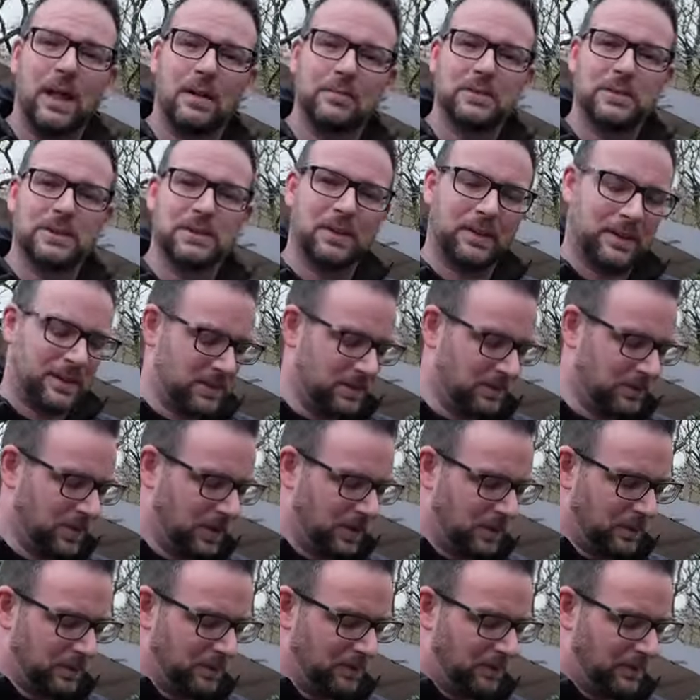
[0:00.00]
I've just got this
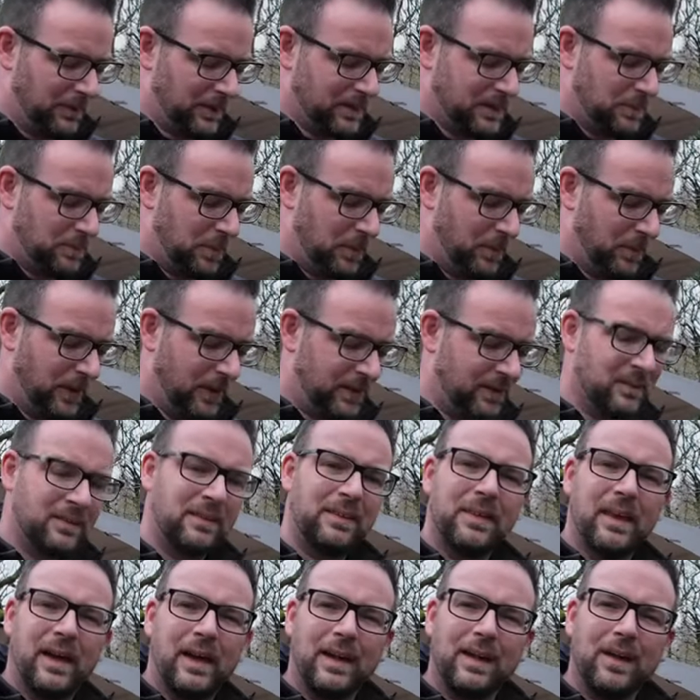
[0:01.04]
underquilt thing to put in
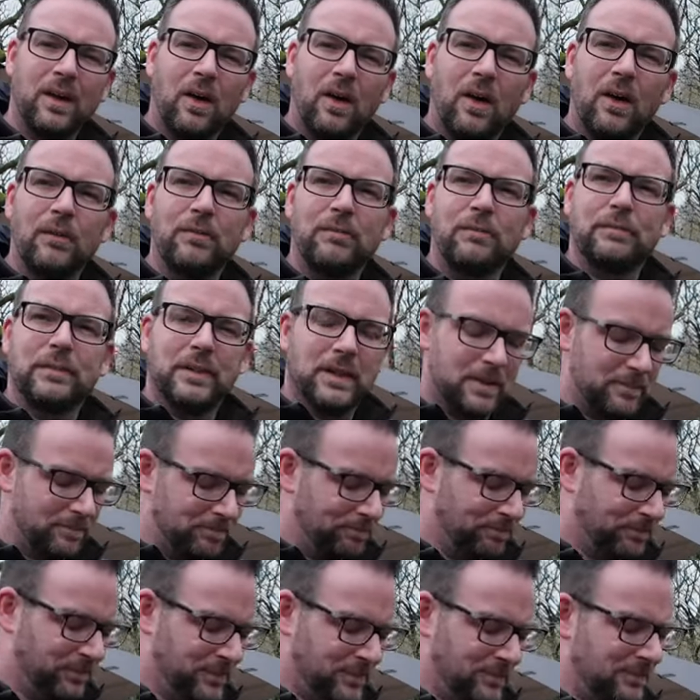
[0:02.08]
that I've got off
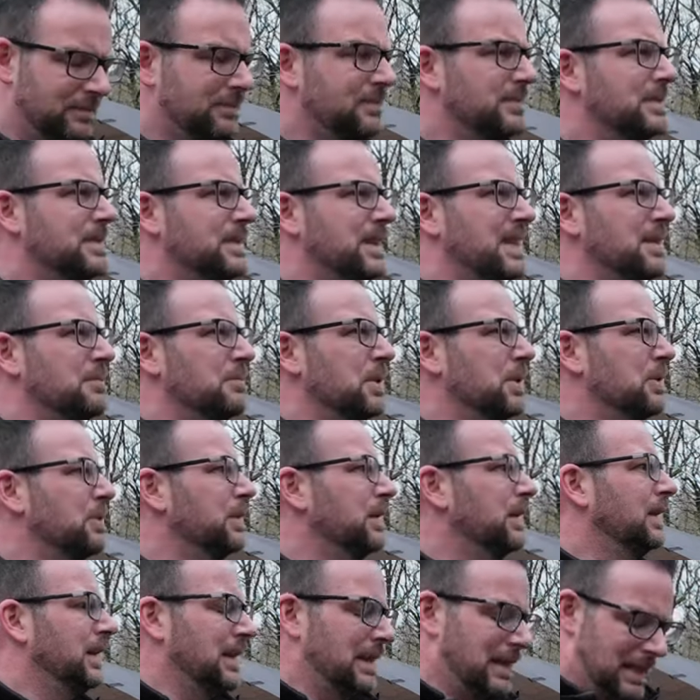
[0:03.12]
Temu.
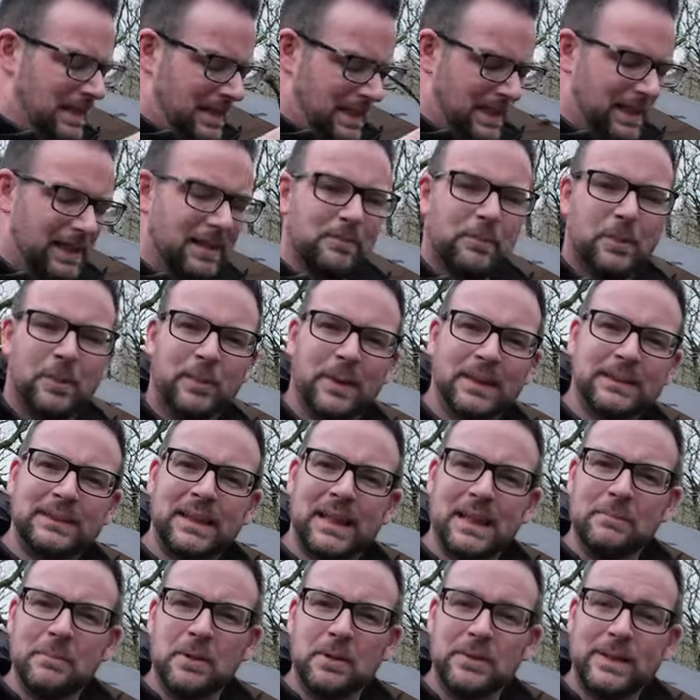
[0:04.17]
I bought my
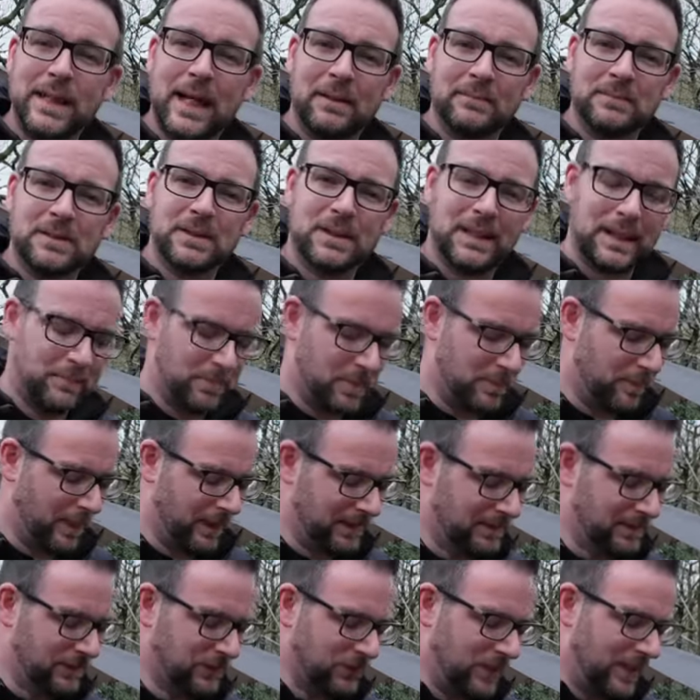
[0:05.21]
Temu down sleeping bag
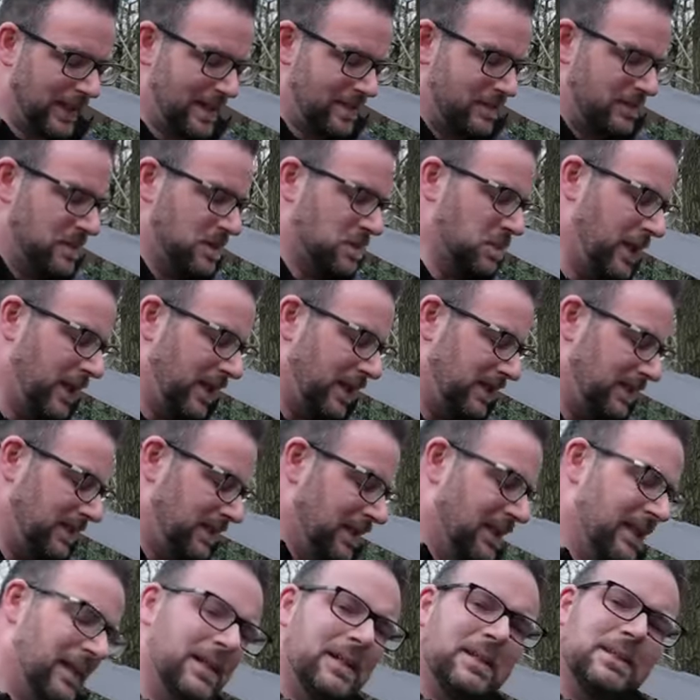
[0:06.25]
to try out as well.
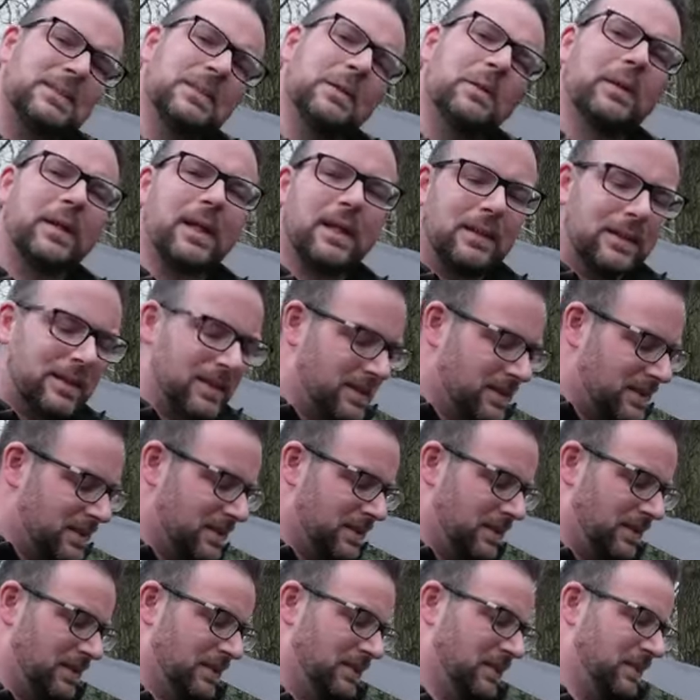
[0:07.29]
So I'll get
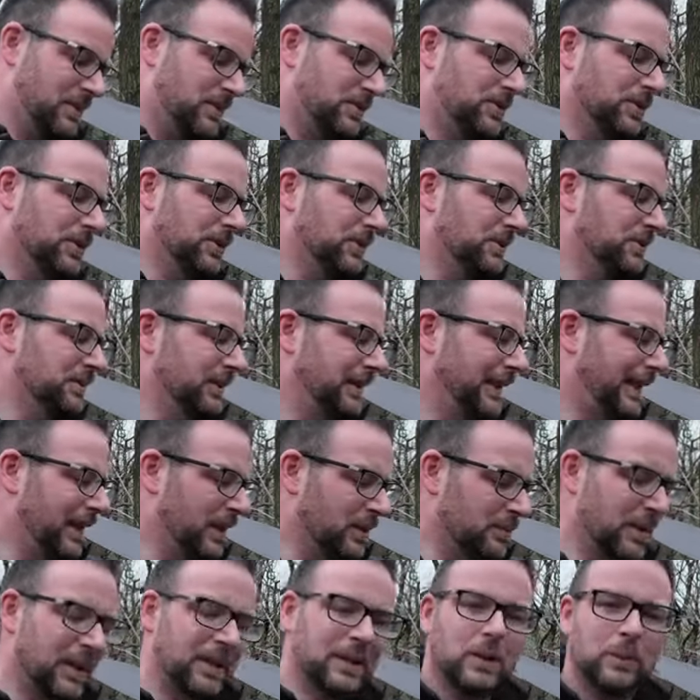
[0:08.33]
these done, get all
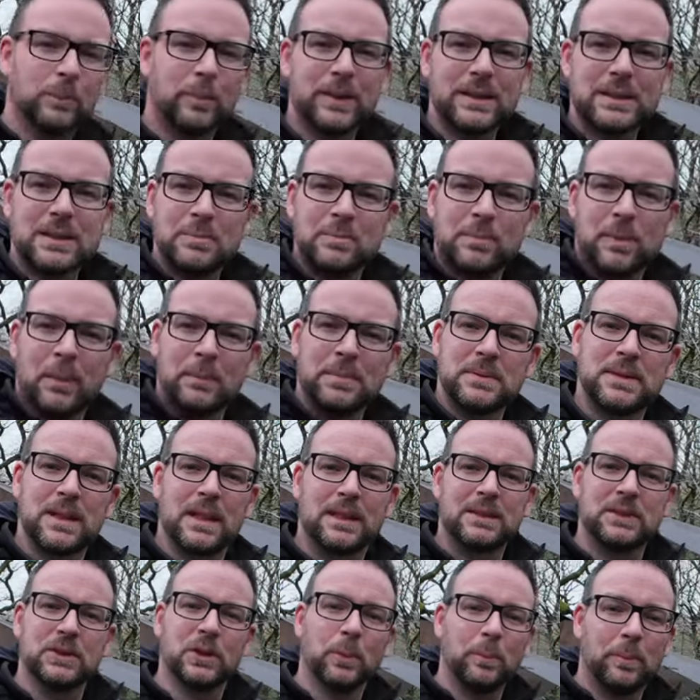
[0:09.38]
my little bits and bobs
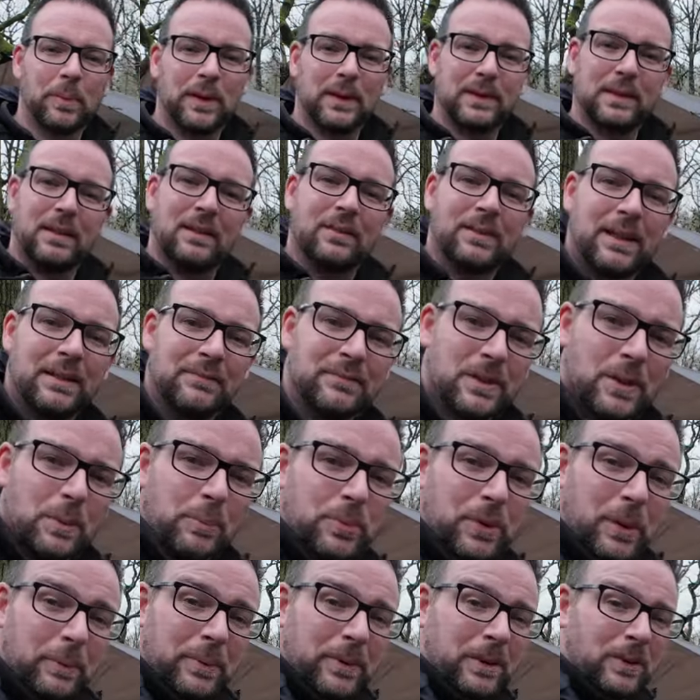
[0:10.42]
set up, and then I'll give you a
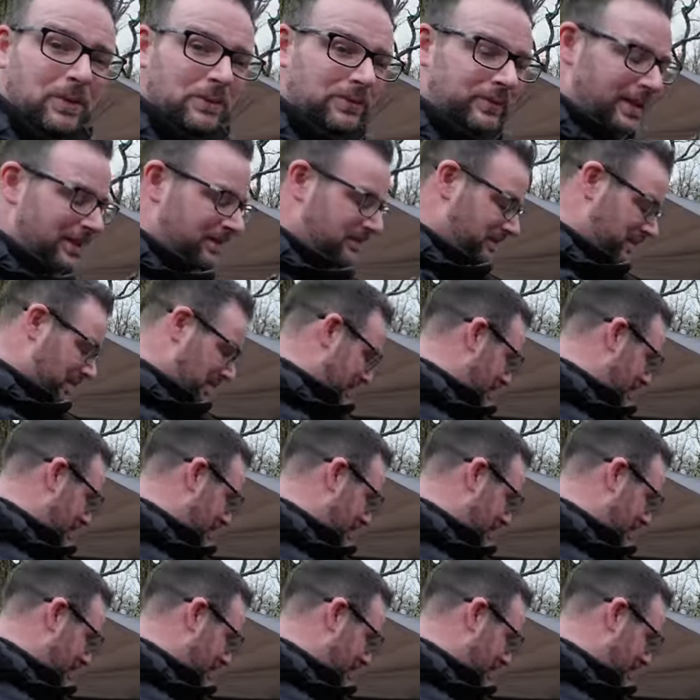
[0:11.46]
proper look round.